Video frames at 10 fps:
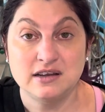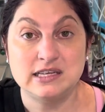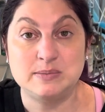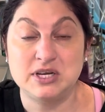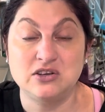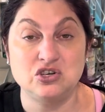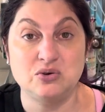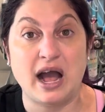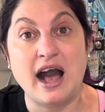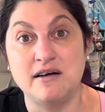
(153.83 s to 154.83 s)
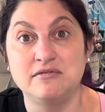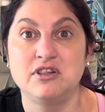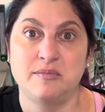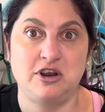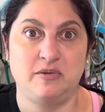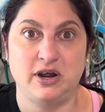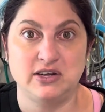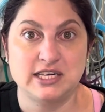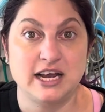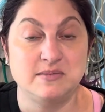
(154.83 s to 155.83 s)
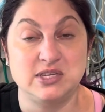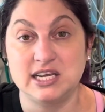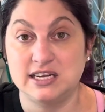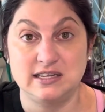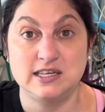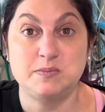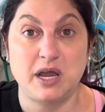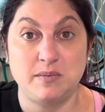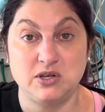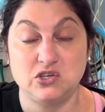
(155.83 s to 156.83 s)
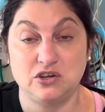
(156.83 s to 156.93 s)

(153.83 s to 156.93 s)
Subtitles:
is because you have limited amount of time to get to these babies.